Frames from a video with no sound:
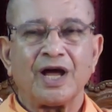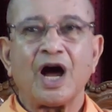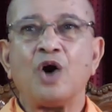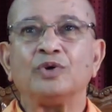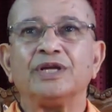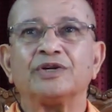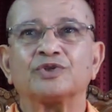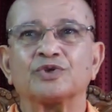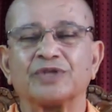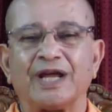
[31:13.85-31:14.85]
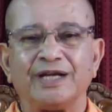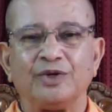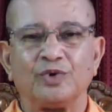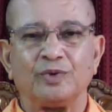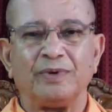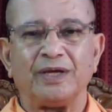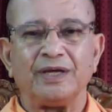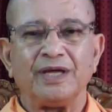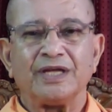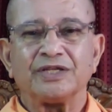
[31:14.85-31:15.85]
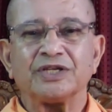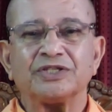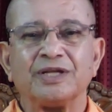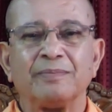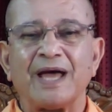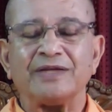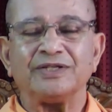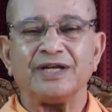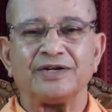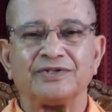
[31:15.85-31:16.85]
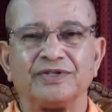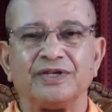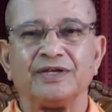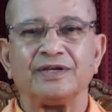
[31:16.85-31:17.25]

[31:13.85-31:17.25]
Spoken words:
How that society would be, just imagine and see.